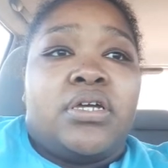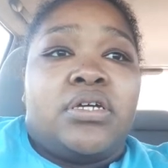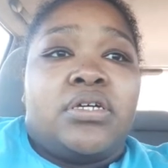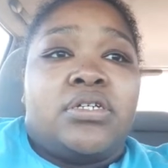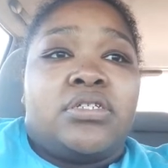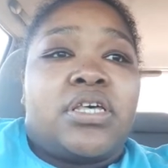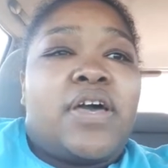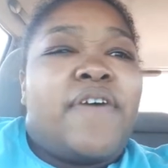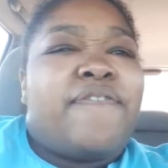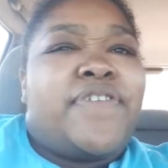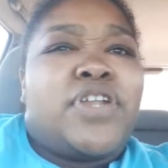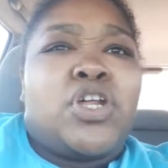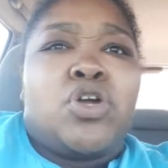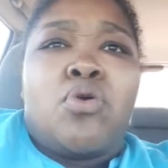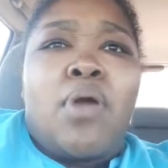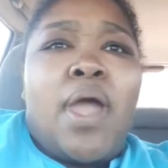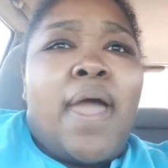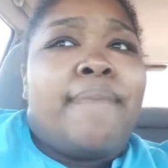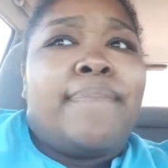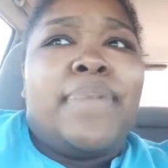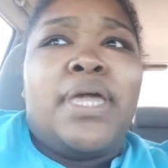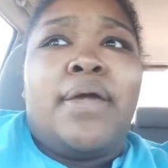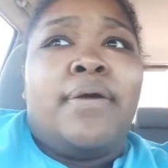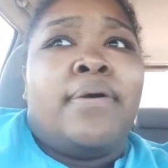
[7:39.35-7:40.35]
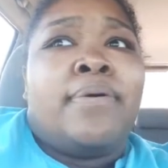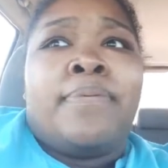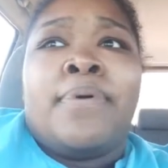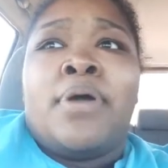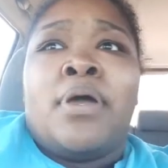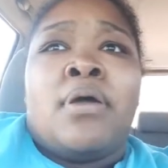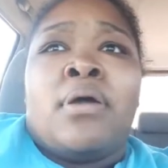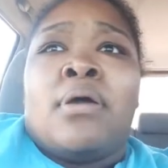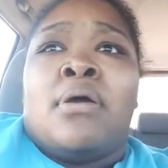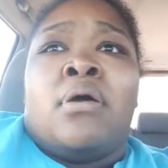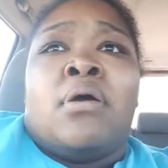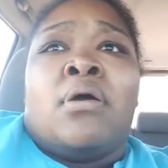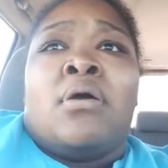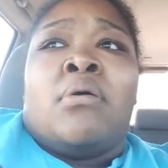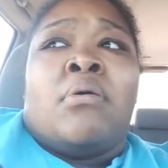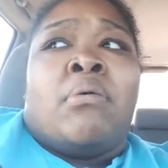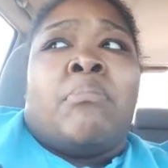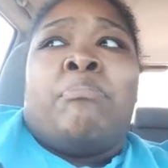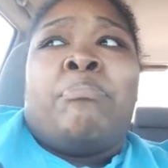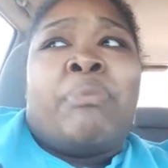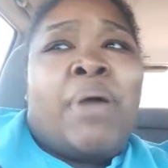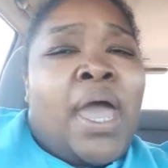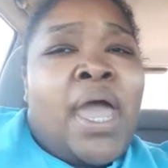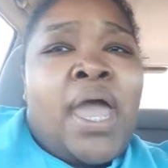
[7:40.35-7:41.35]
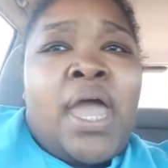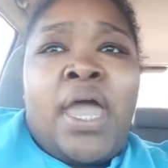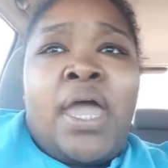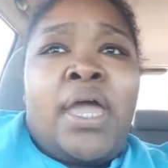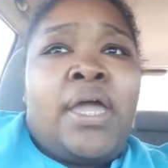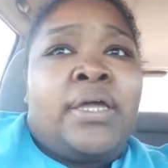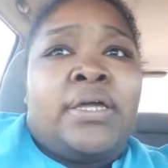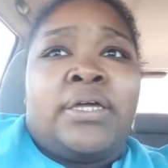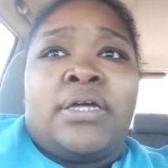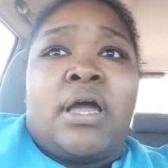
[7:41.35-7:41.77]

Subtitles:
So I'm finna grab me a bag.